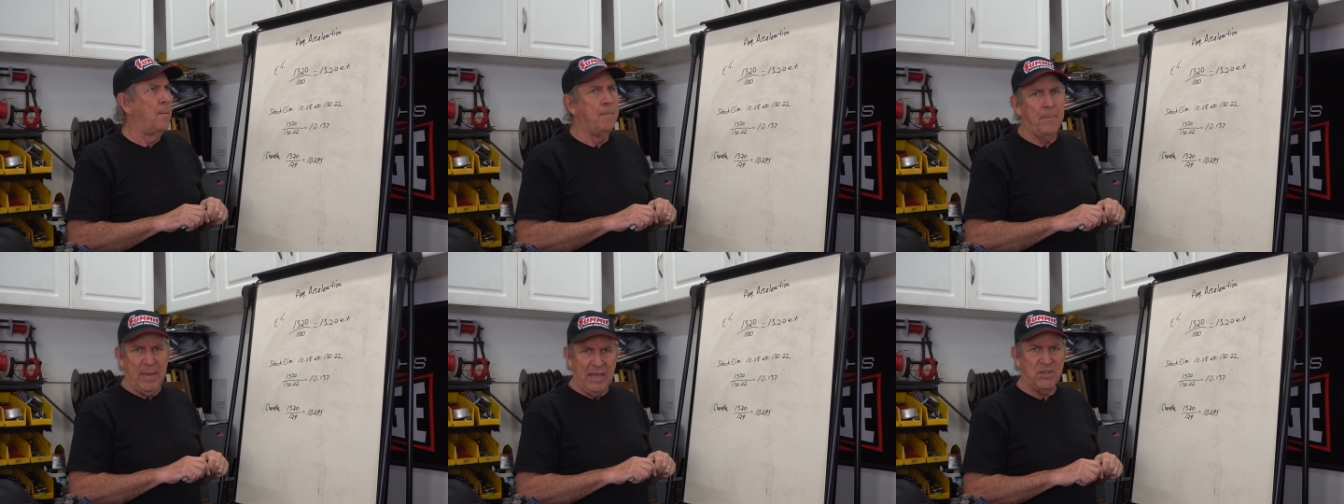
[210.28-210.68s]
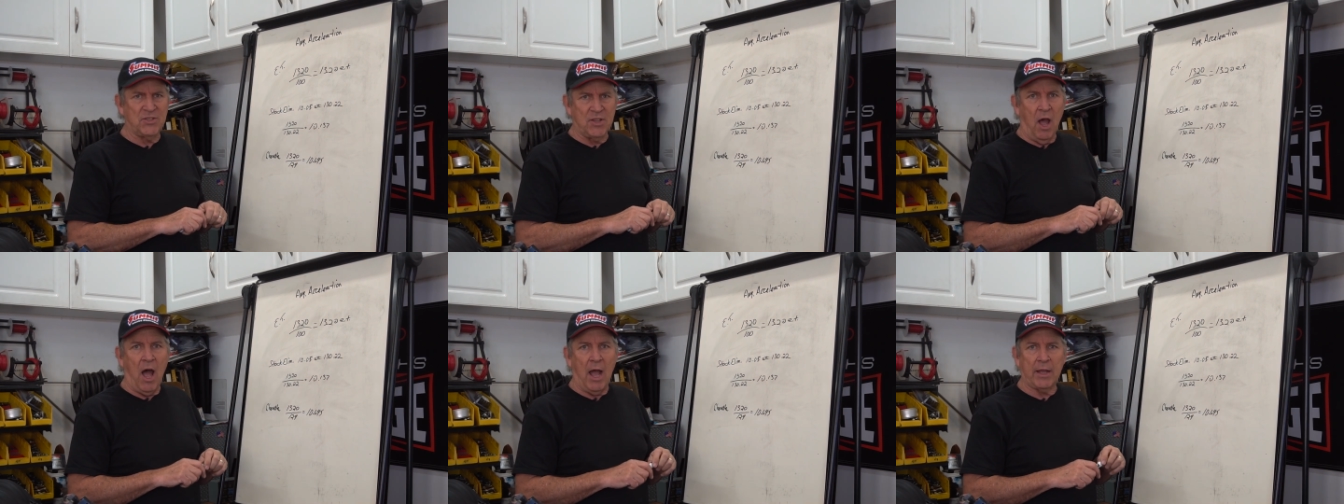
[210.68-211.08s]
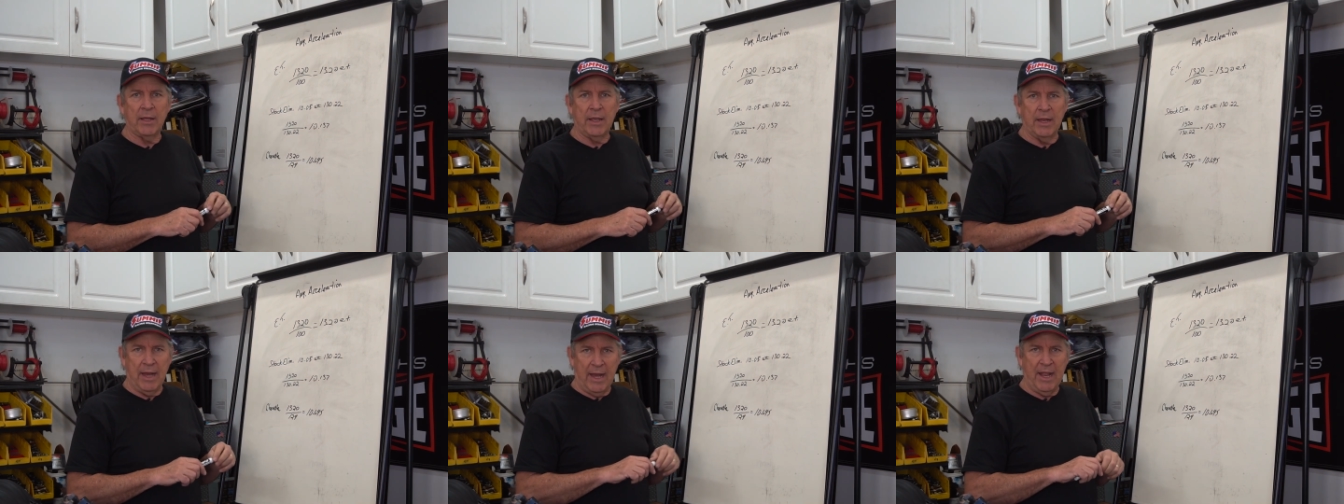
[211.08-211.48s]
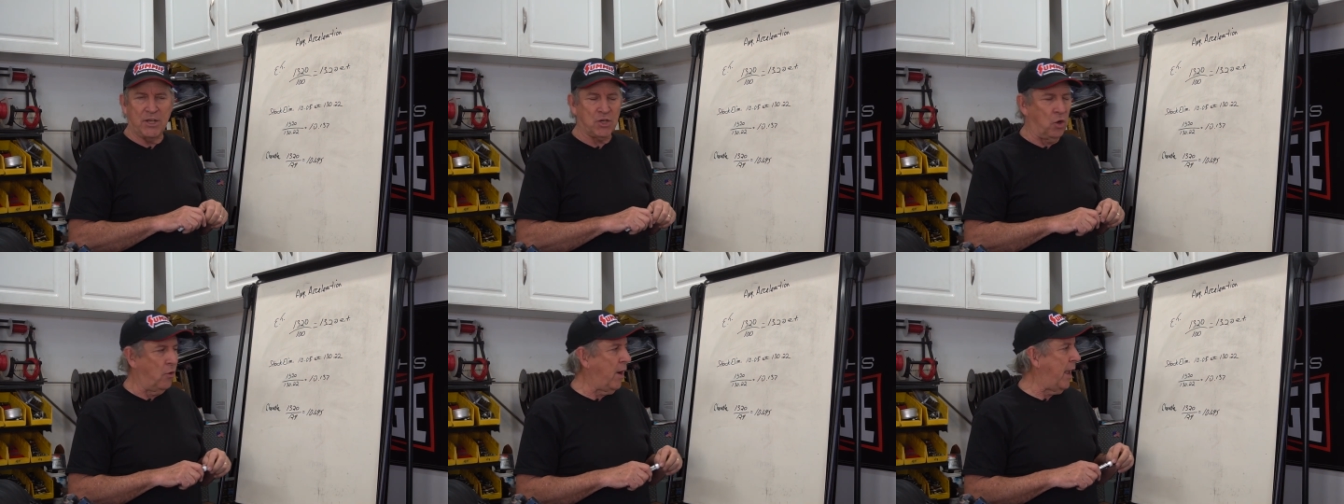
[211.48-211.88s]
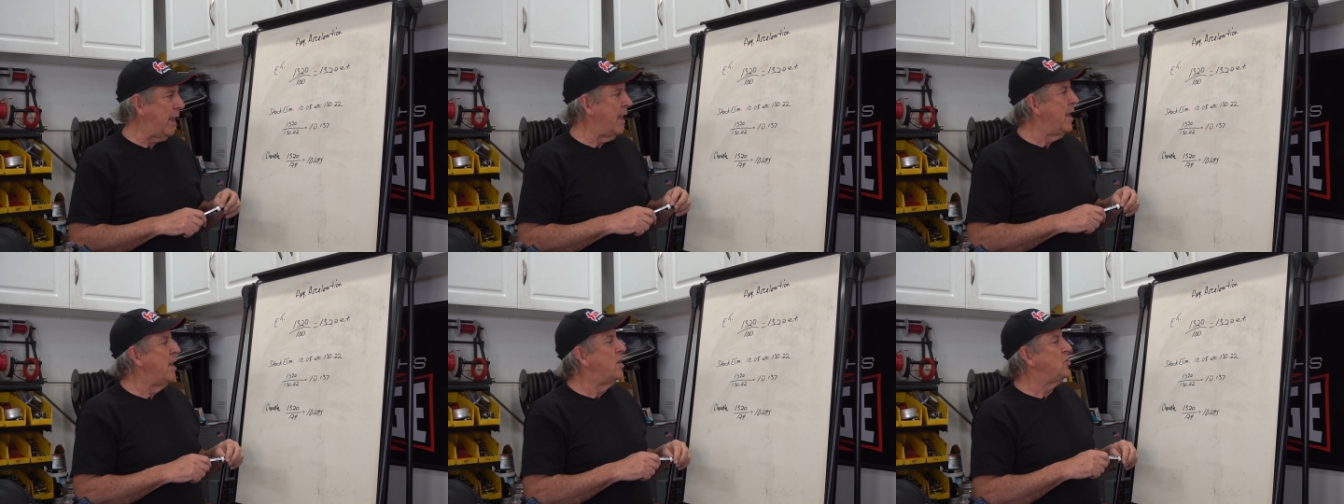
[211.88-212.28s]
B stock in N H R
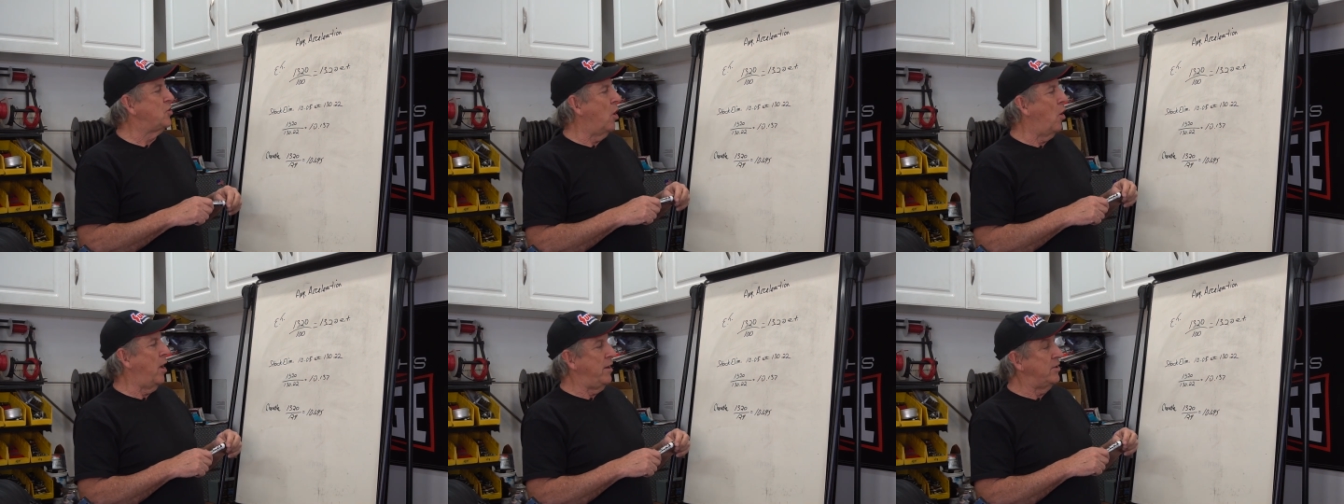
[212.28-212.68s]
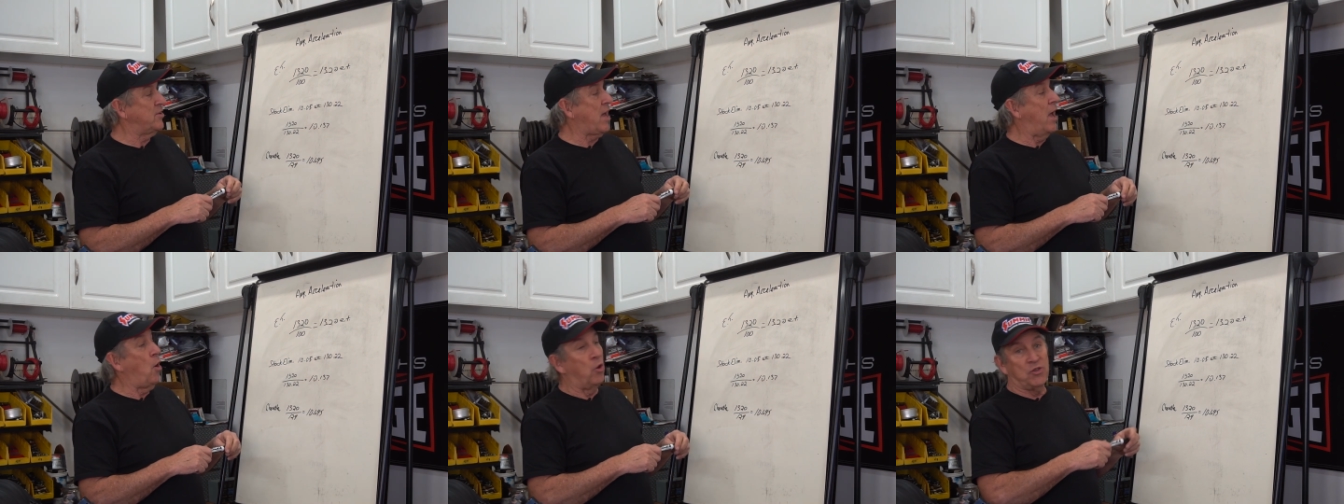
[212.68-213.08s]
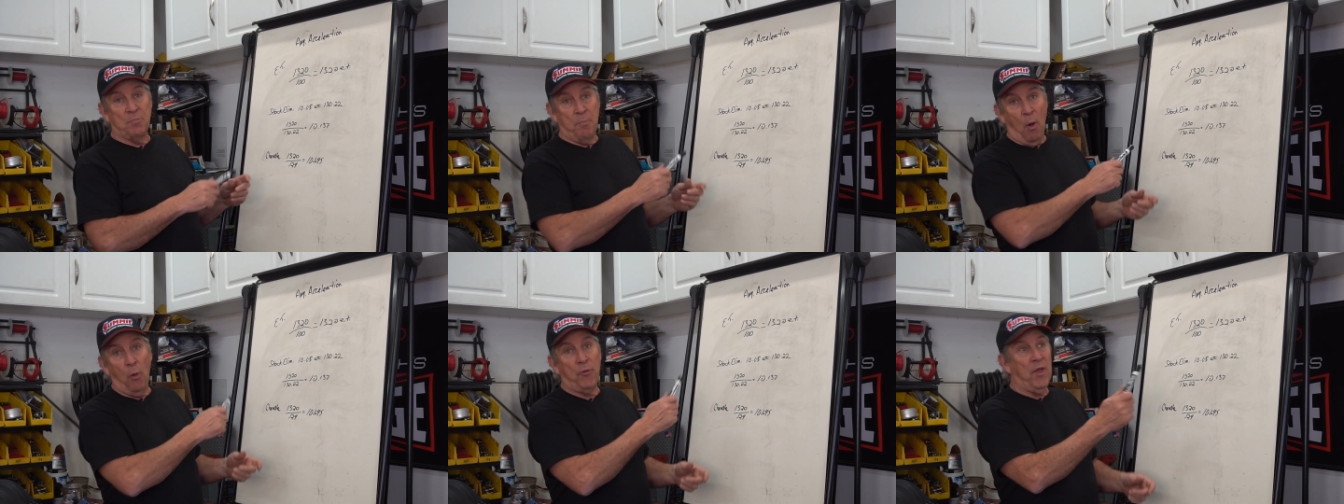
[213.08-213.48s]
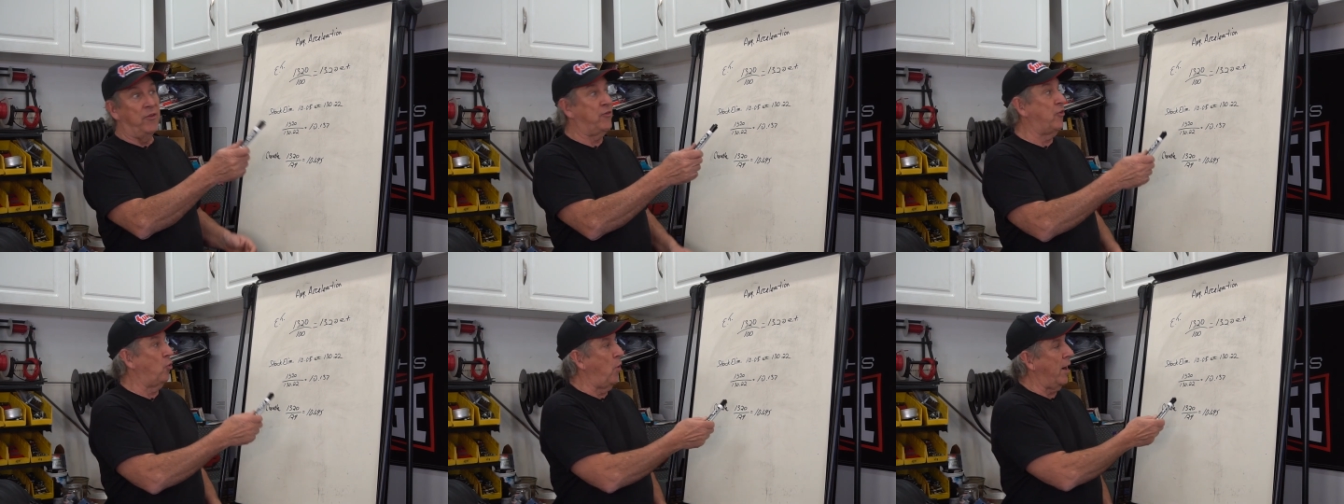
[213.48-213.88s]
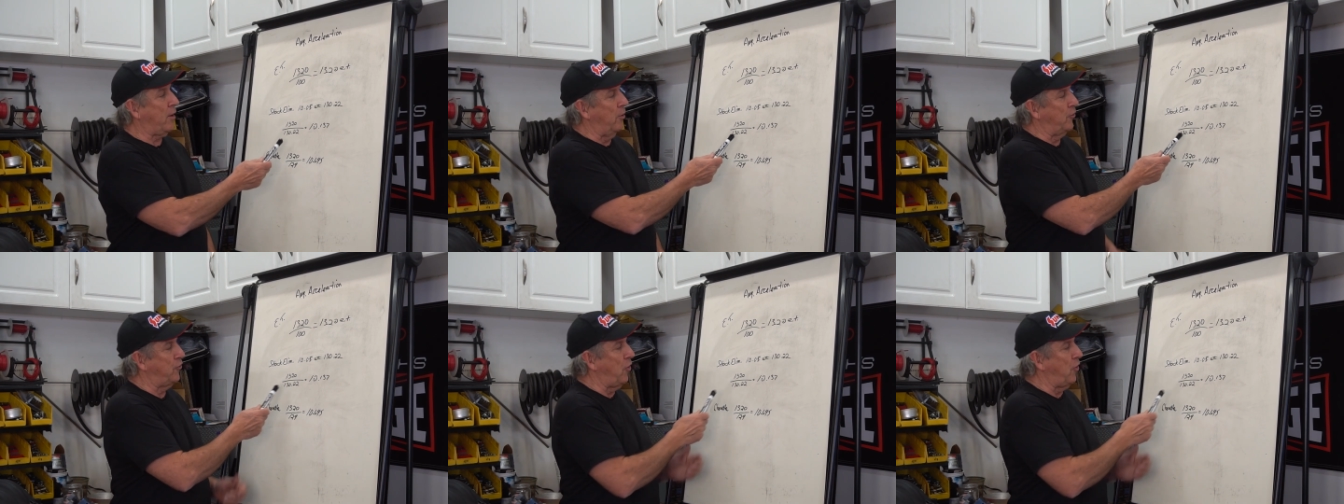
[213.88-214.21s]
A. So, and this guy owns both ends of the record.